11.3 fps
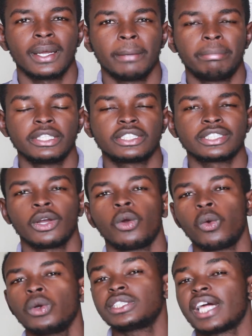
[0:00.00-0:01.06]
But
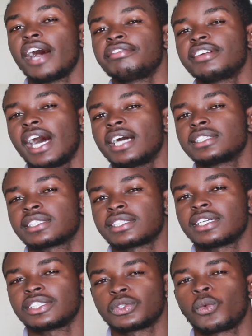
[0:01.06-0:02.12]
who has ever asked
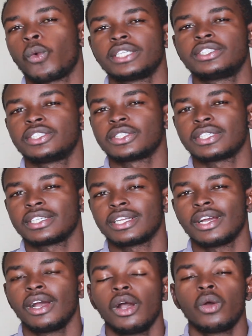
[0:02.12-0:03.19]
that question?
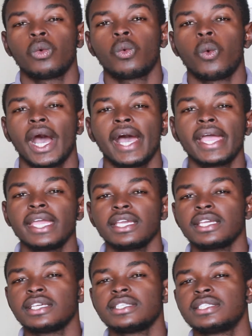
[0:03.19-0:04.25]
Why
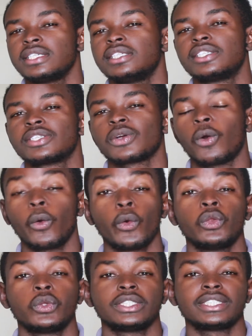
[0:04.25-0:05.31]
is it
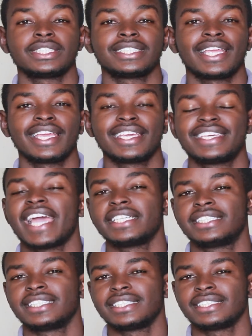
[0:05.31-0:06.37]
always
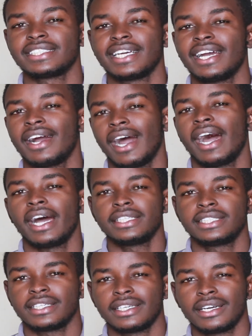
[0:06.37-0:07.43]
getting
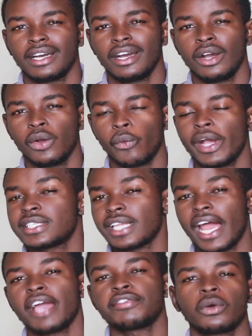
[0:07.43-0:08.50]
harder? Why is
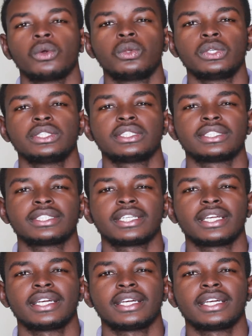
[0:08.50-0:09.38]
life always